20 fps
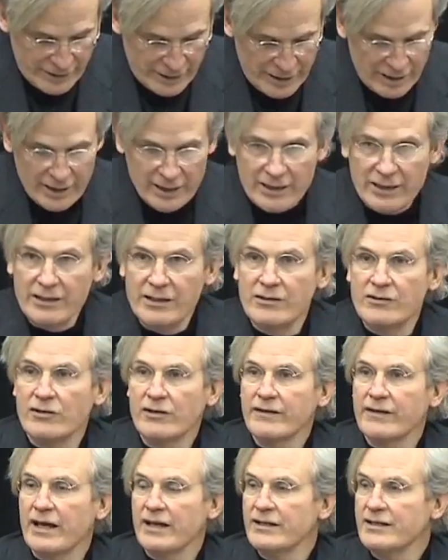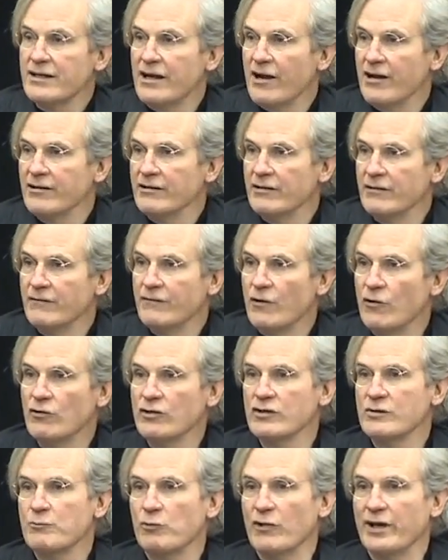and took that tired and
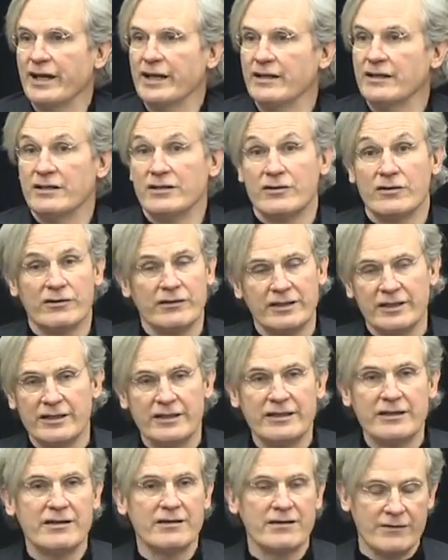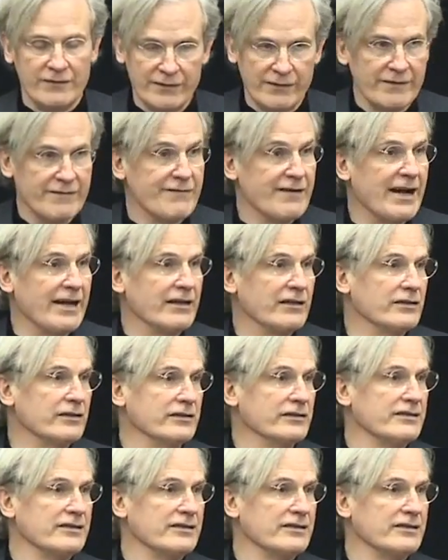focused brand and turned it into the very vital